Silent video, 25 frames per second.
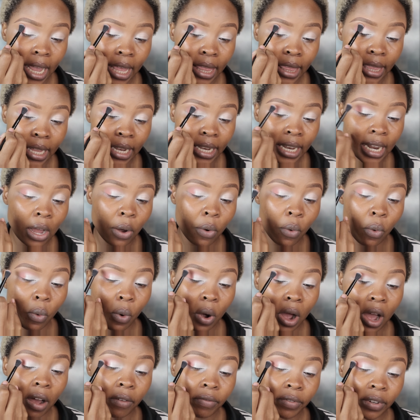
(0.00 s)
and then now
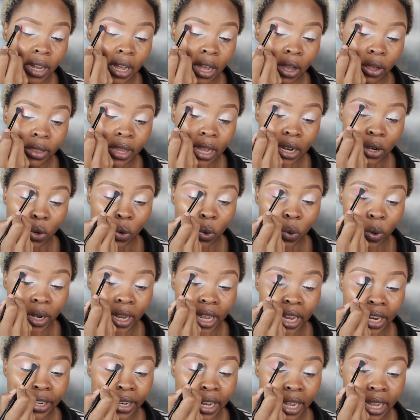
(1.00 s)
after that
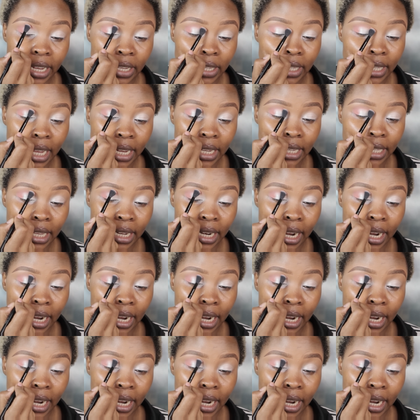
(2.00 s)
whole area is set,